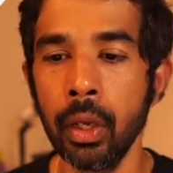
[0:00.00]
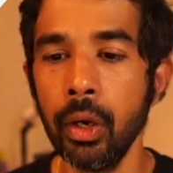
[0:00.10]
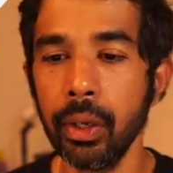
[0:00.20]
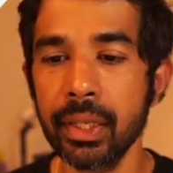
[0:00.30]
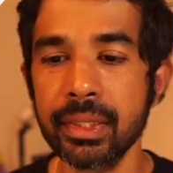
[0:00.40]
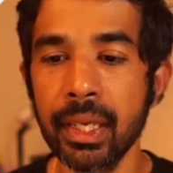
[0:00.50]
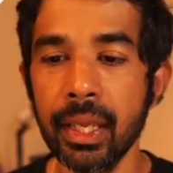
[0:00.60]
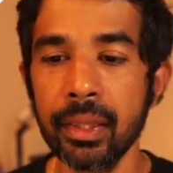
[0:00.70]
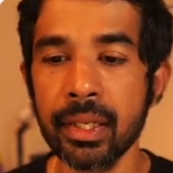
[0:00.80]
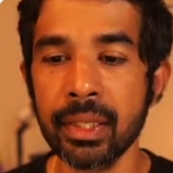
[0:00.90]
Now you can
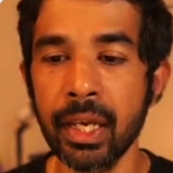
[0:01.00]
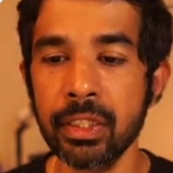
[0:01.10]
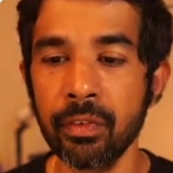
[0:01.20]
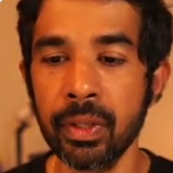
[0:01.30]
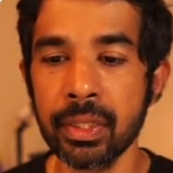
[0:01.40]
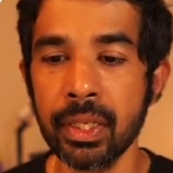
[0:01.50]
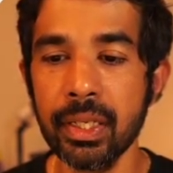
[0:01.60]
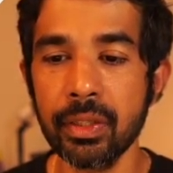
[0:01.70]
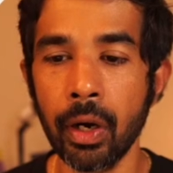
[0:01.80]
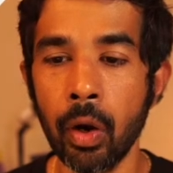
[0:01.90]
see the size of this
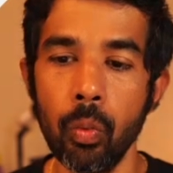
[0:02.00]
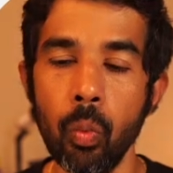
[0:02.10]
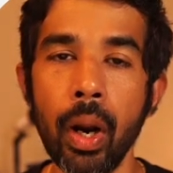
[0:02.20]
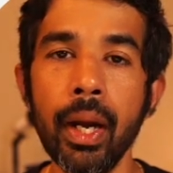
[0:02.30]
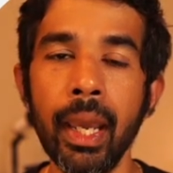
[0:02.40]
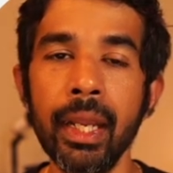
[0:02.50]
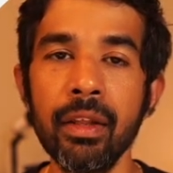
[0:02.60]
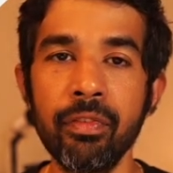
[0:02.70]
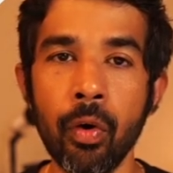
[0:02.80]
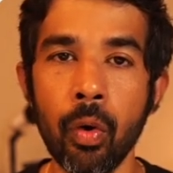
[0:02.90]
is around
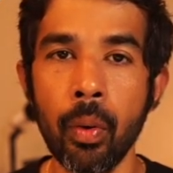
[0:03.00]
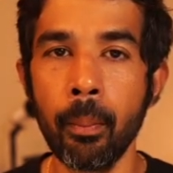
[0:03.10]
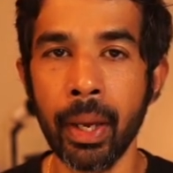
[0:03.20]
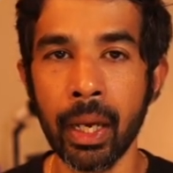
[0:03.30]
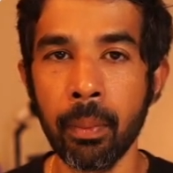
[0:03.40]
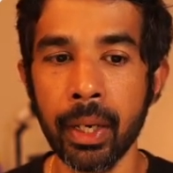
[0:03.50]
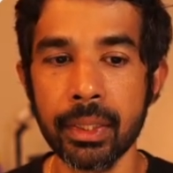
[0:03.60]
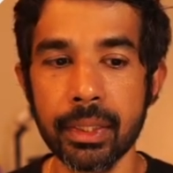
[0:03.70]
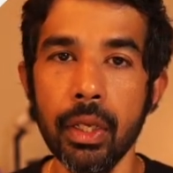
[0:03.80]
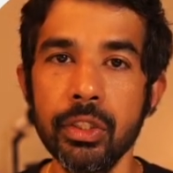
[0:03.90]
184 megabytes.